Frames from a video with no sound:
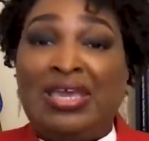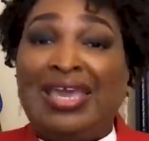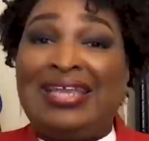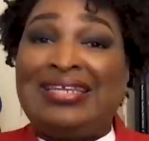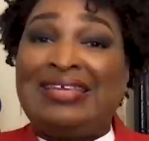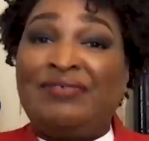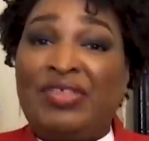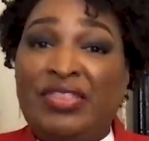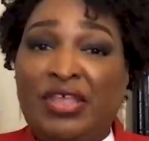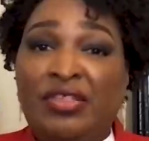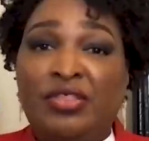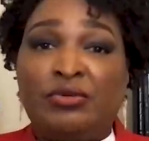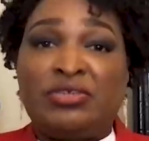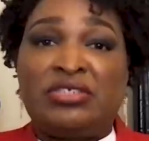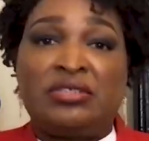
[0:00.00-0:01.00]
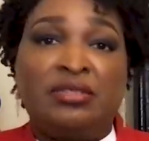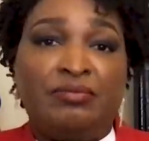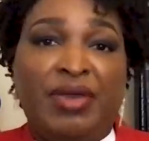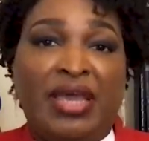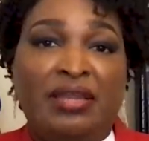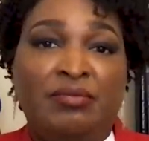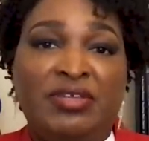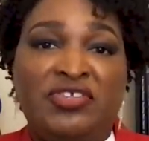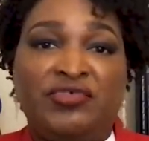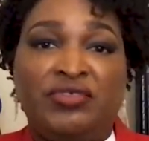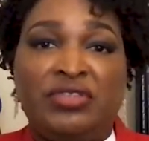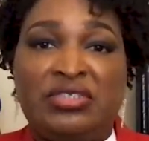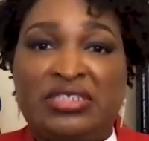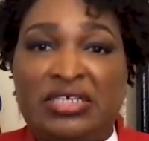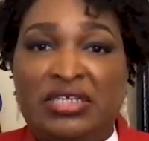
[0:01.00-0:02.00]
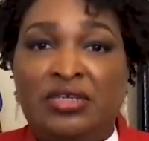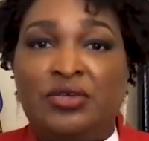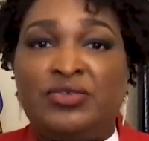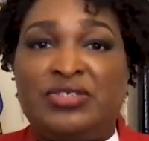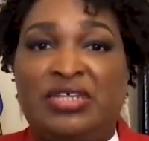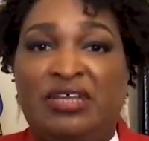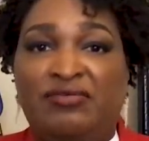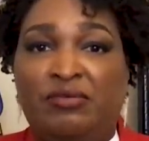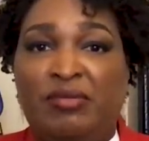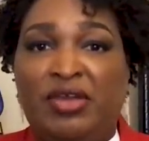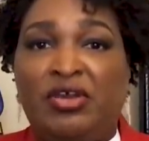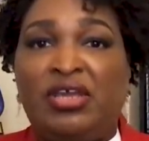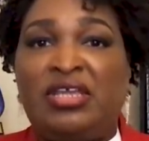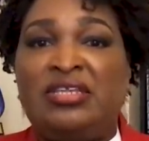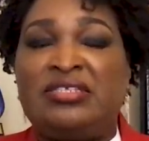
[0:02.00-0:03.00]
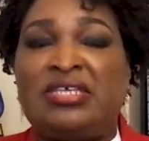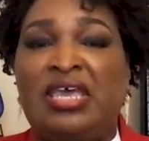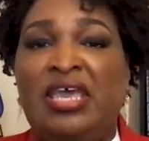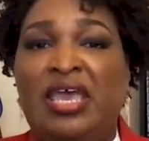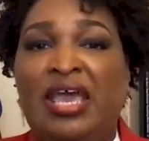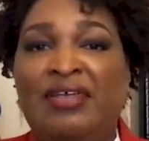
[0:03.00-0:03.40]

And even then, there were still impediments for Latinos and Native Americans.